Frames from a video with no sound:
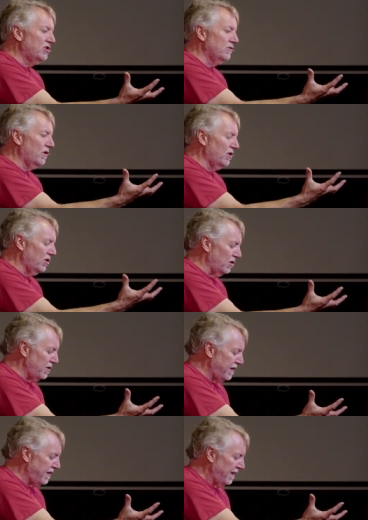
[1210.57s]
to
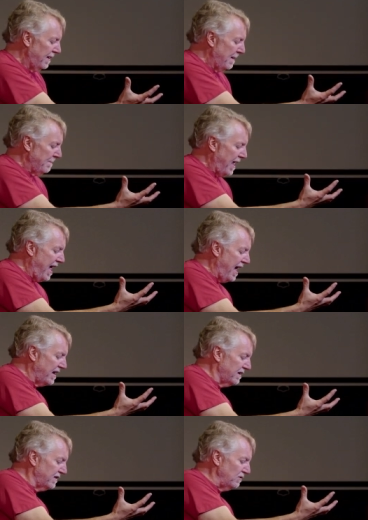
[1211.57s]
earth
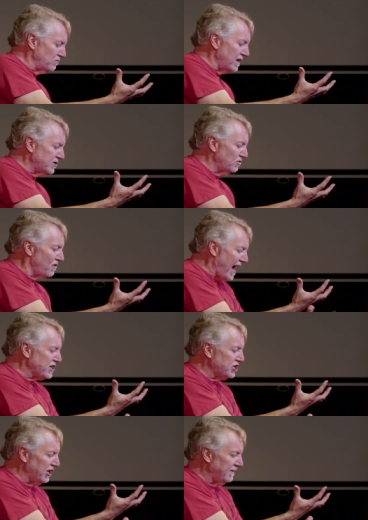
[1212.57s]
and the
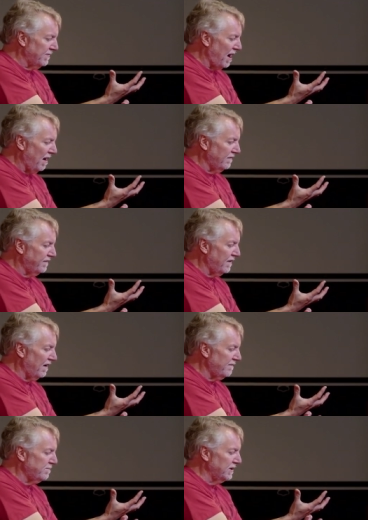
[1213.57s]
resurrection of,
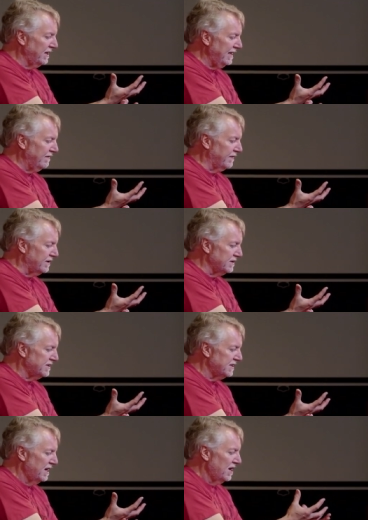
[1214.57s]
of
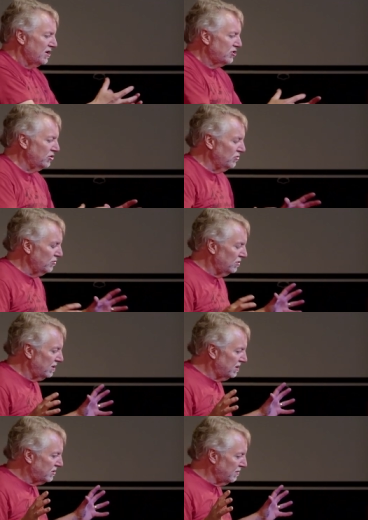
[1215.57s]
believers
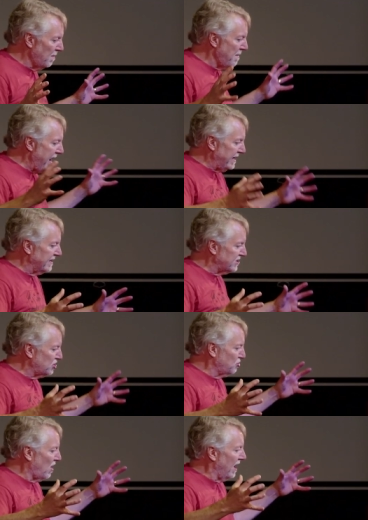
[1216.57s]
to, to make
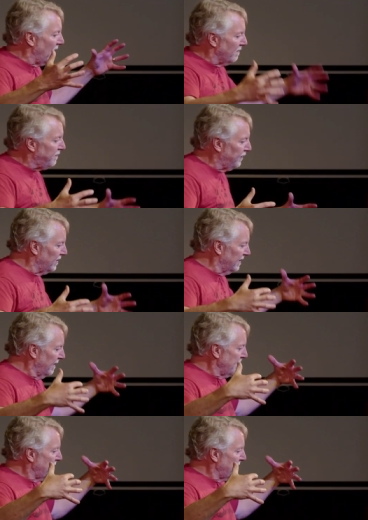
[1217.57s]
this triumphal